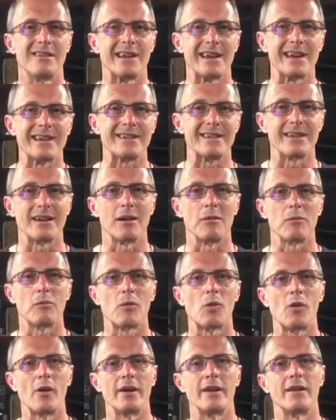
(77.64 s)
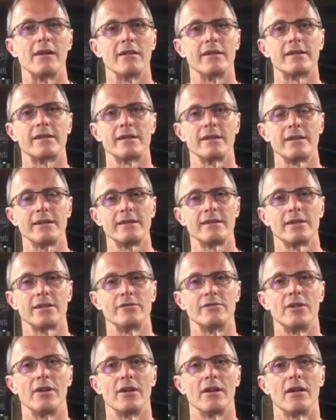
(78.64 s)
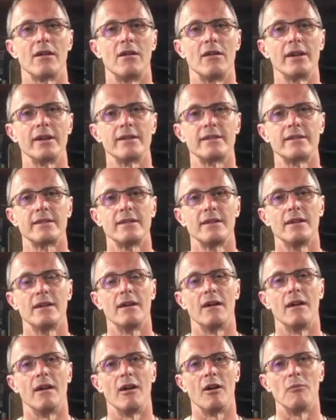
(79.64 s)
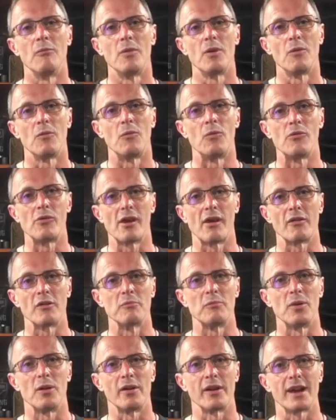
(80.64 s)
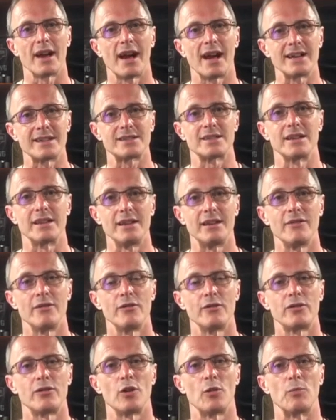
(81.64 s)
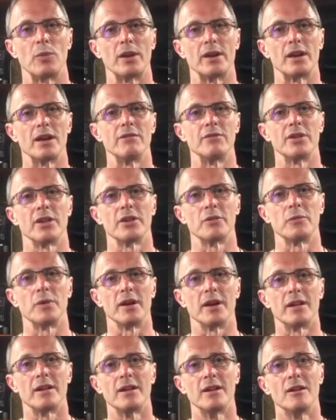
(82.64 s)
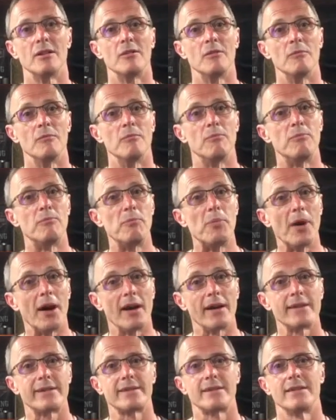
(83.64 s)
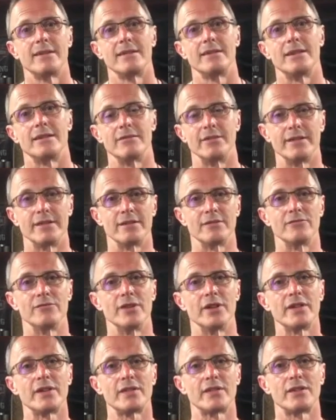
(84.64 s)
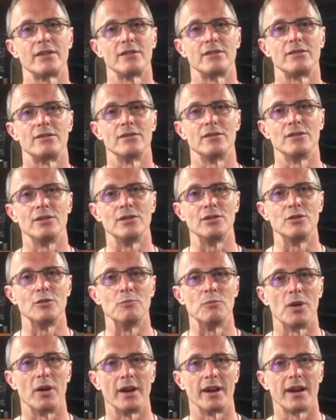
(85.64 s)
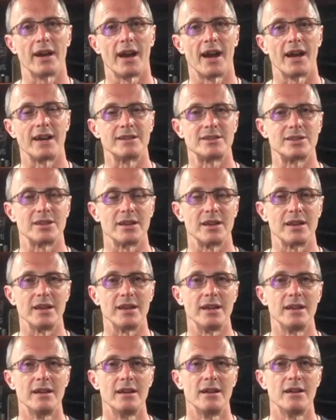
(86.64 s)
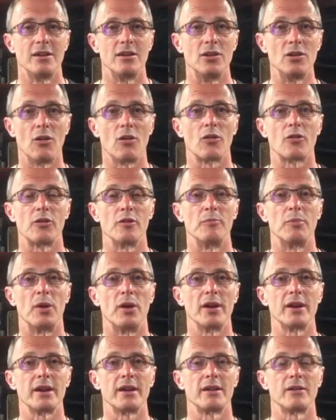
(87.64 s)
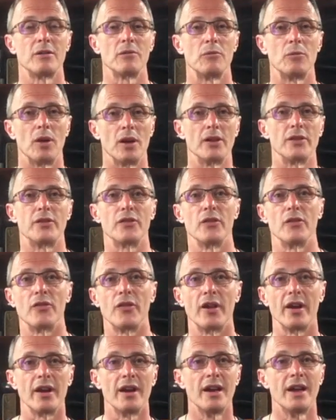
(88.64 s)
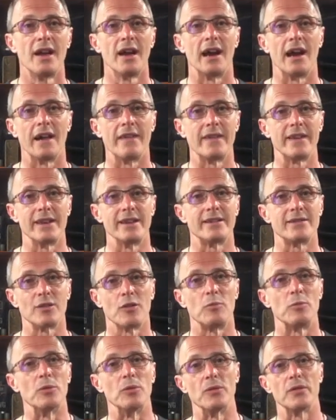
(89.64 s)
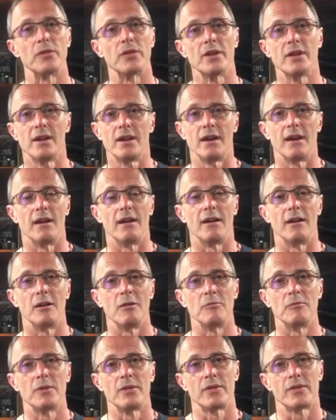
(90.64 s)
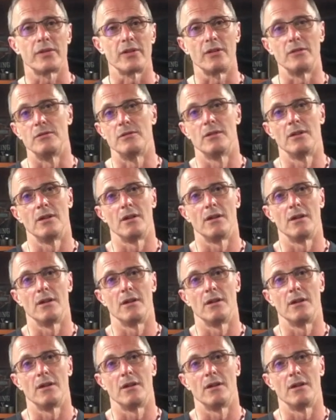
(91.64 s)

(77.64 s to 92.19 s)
gets it up quite nicely to the right height without the bike actually toppling over the other way. But there is a risk that you might actually knock the bike while it's on there and then it topples. So